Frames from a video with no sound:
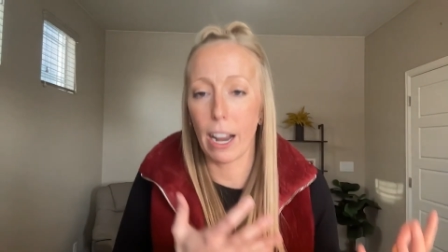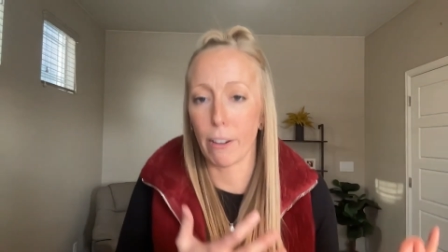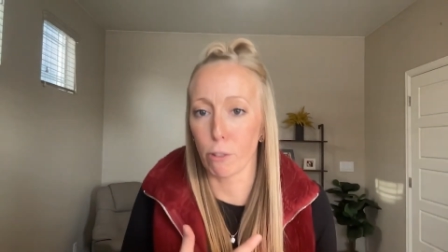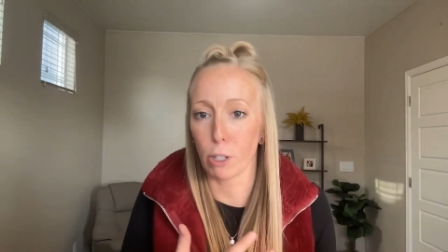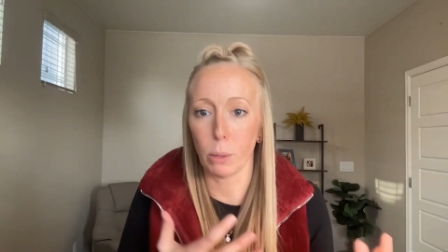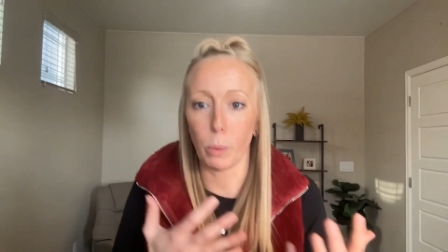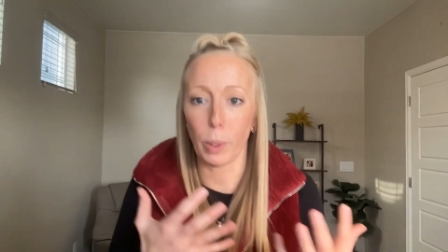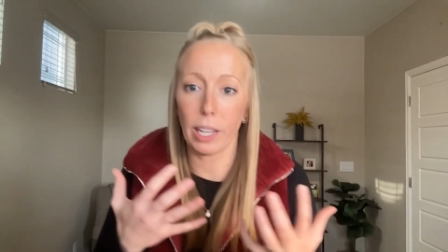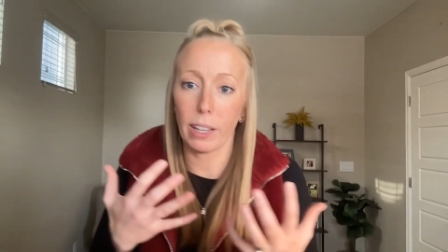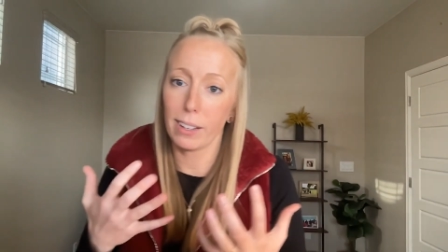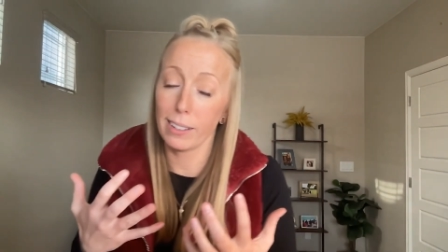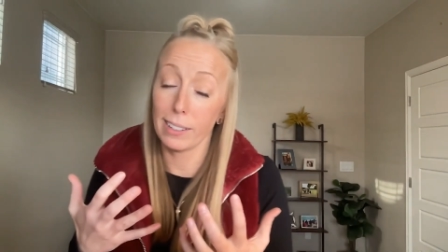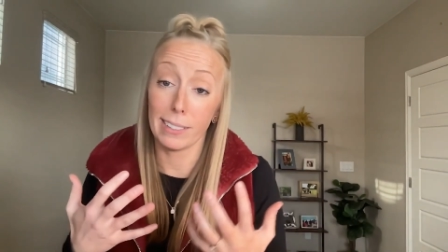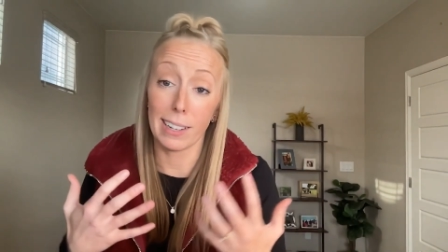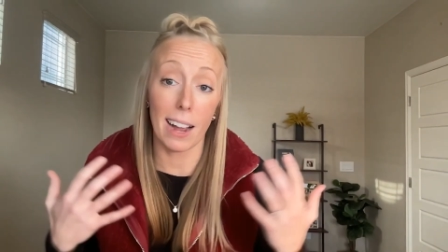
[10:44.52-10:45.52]
every
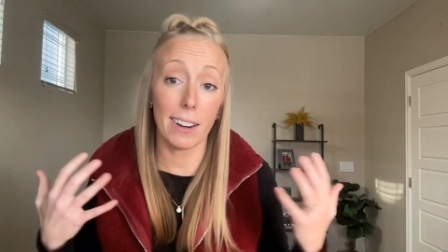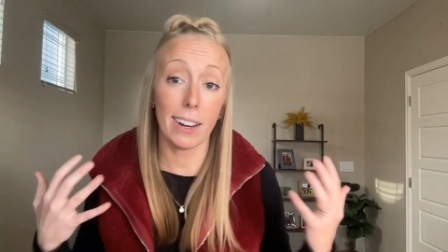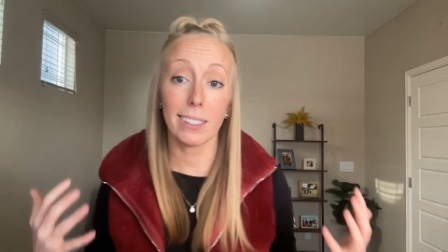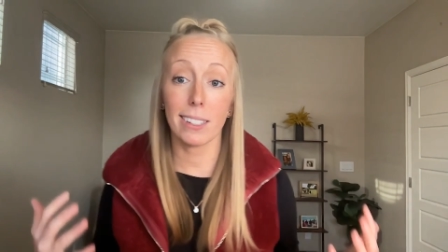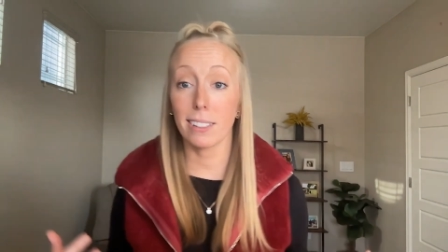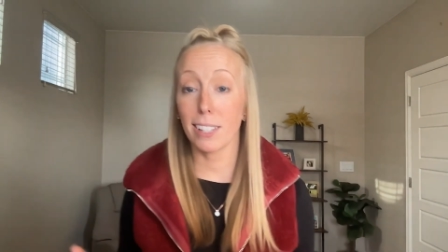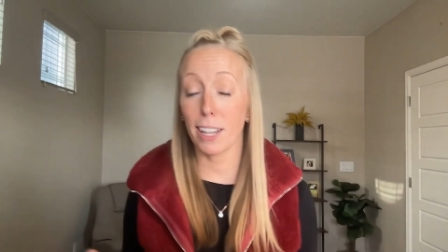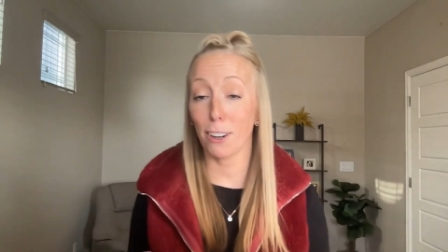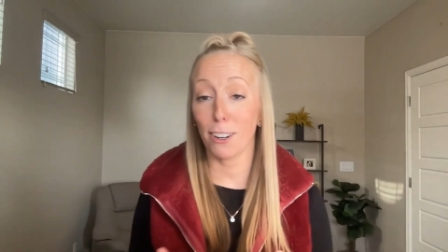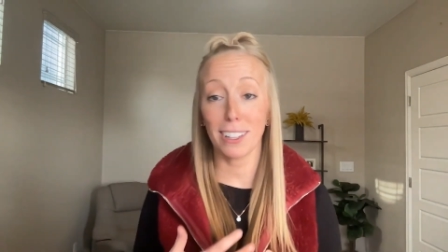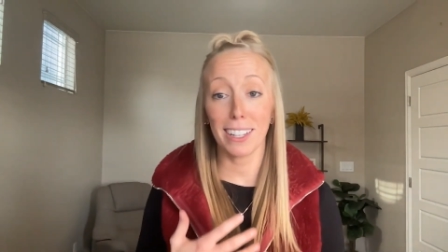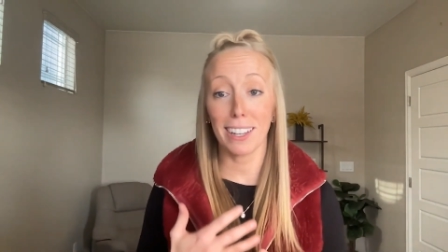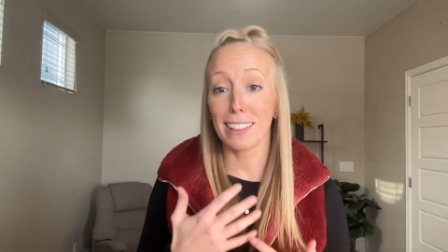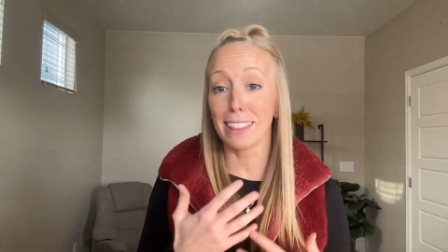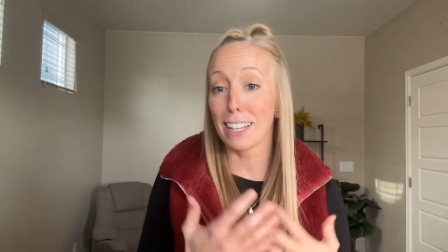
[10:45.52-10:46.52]
week. Not
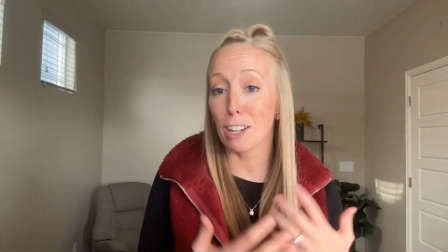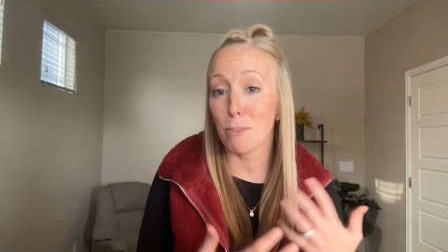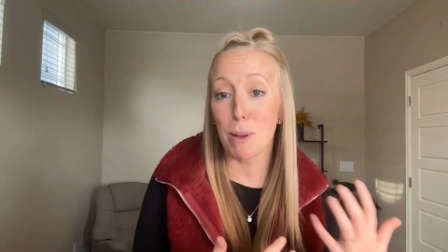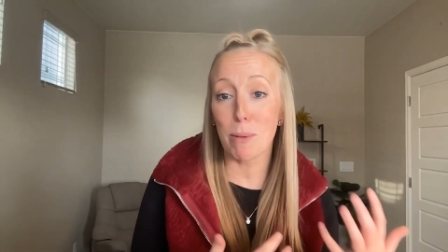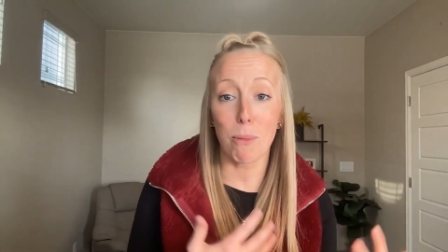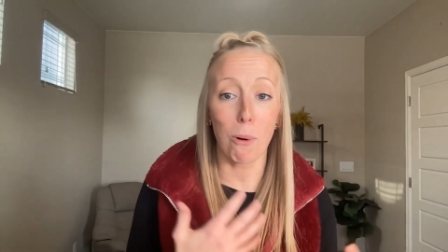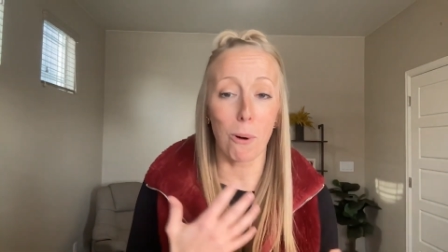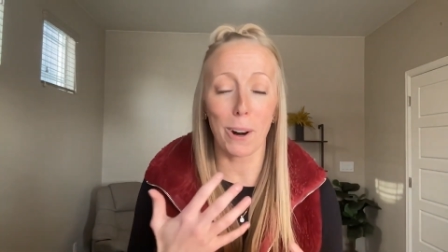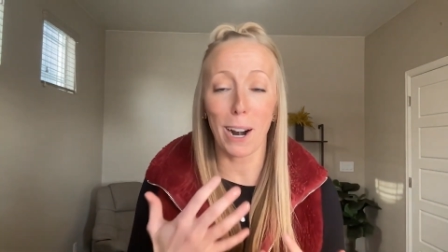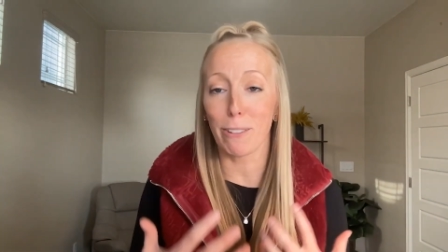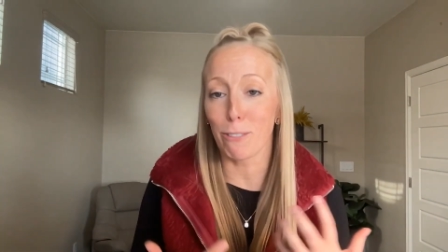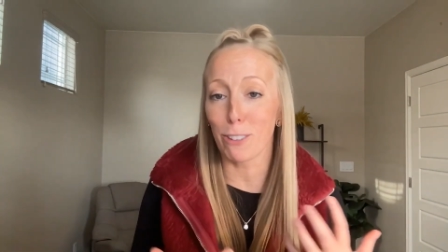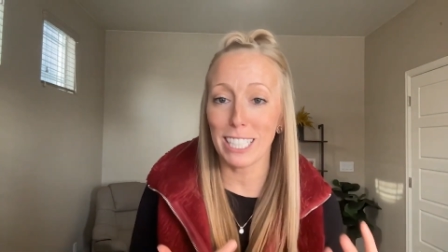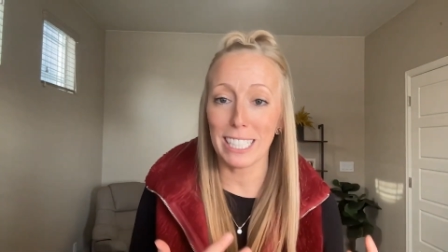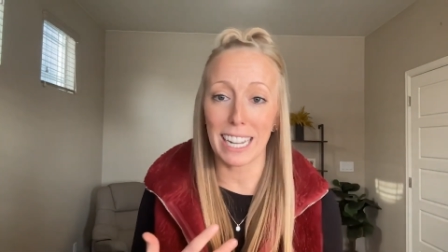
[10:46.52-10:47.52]
necessarily a little bit more
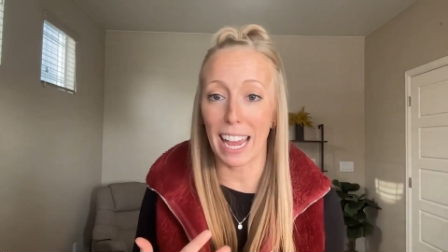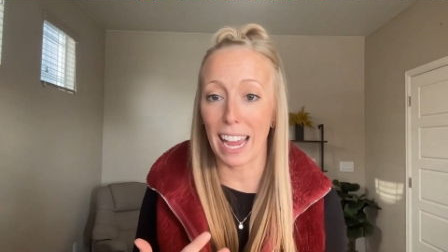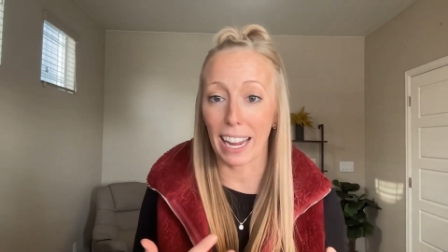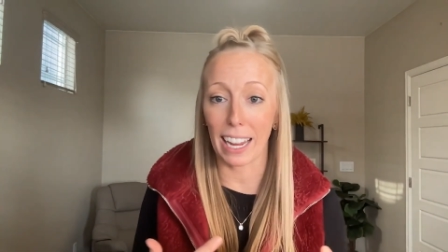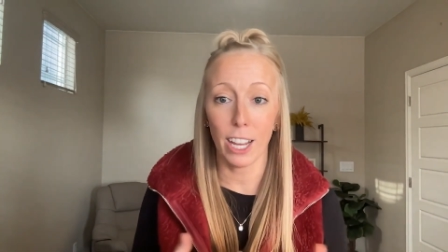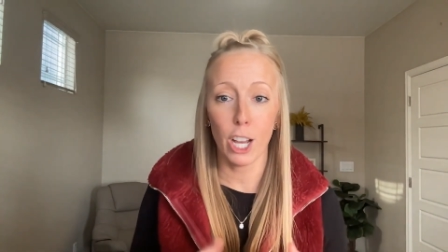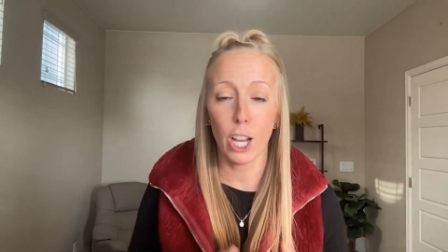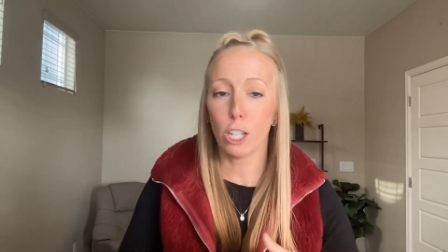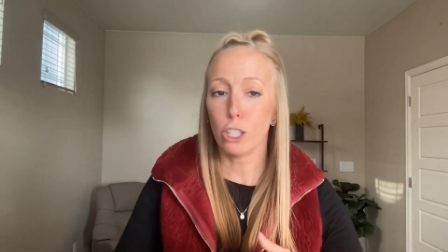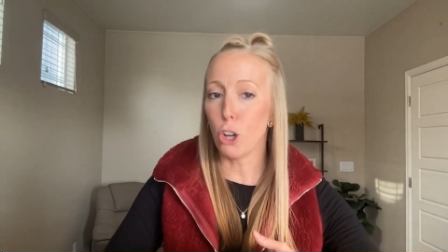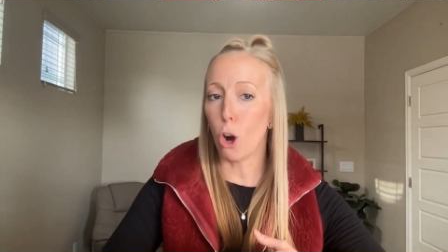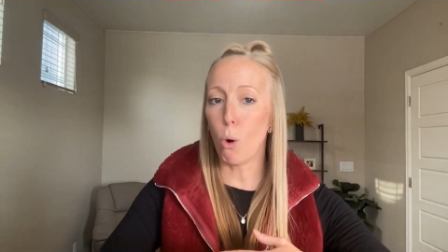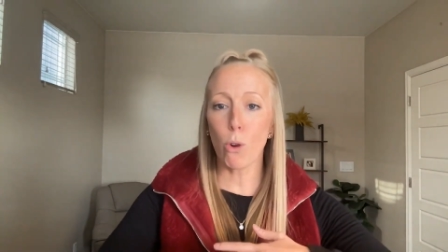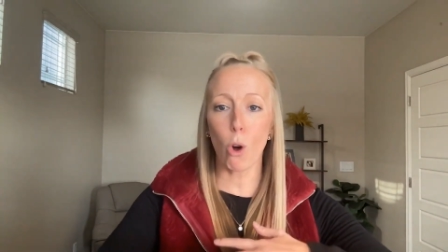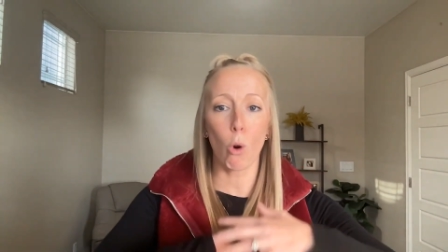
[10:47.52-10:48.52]
every day.
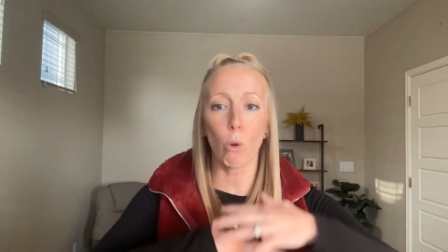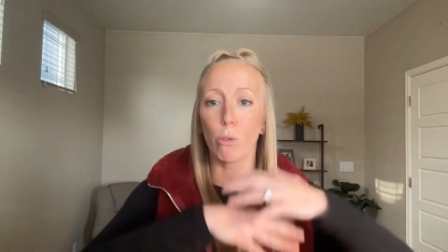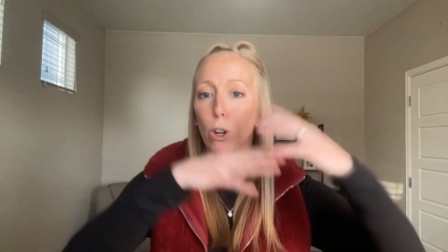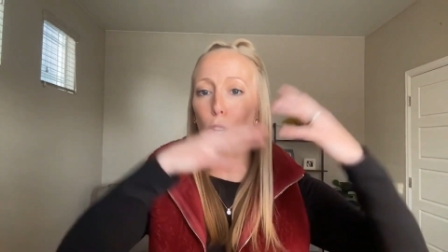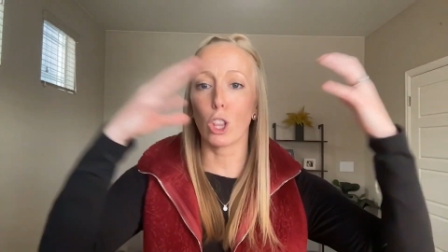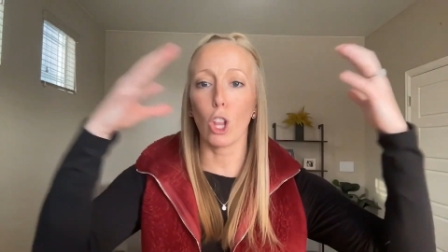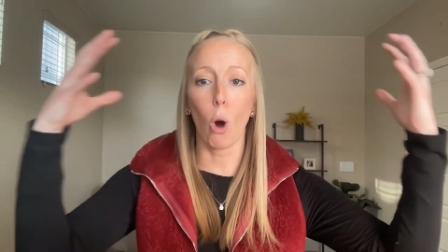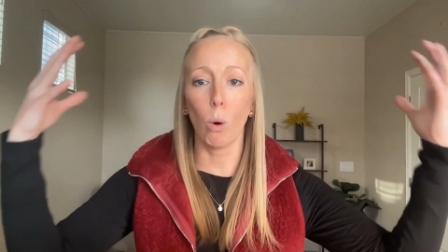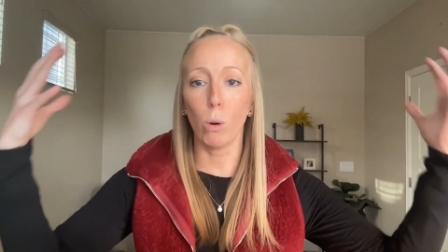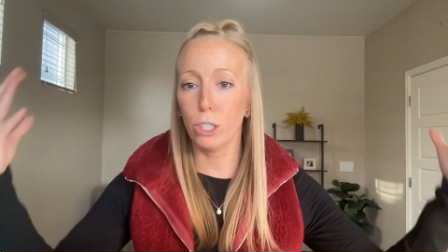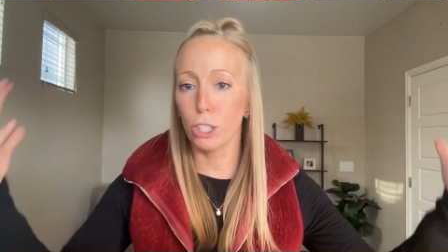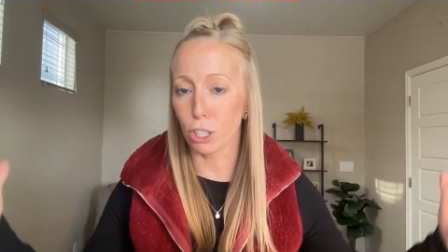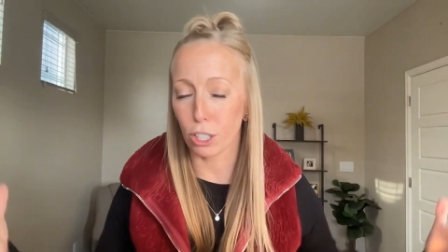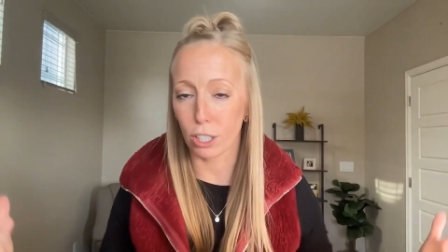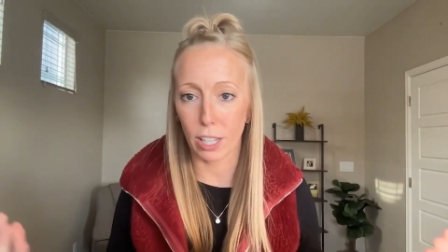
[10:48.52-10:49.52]
Don't overload
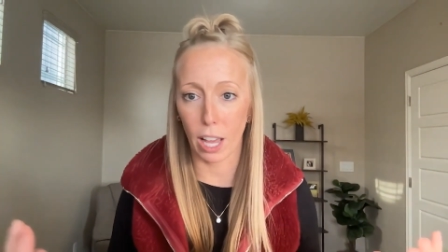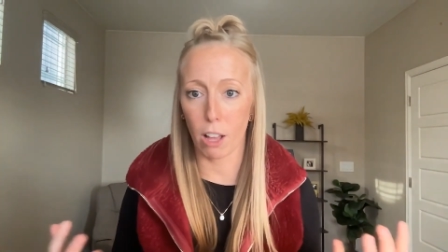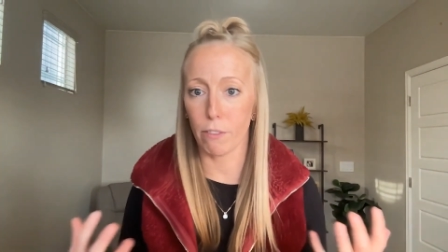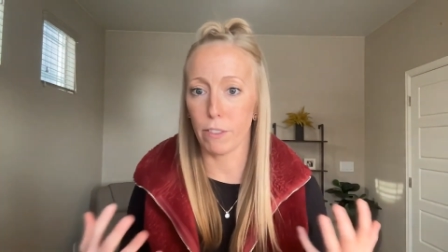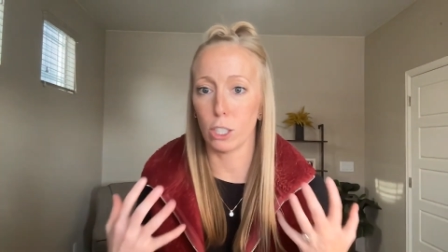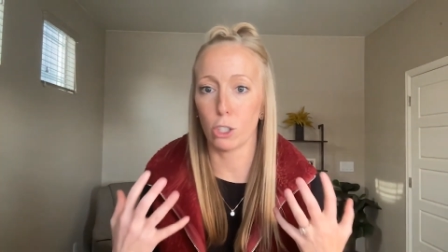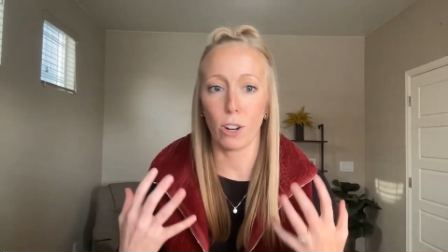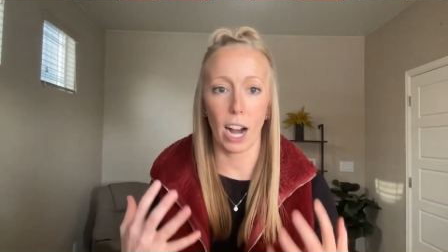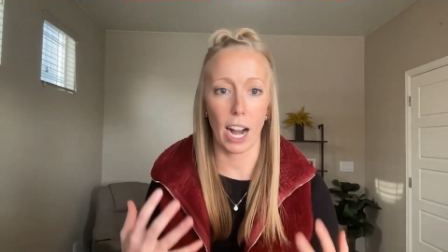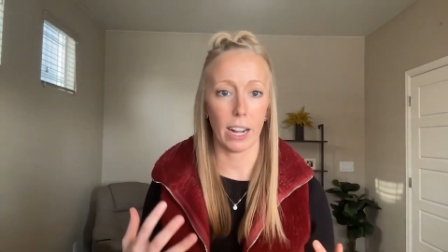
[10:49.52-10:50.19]
yourself and try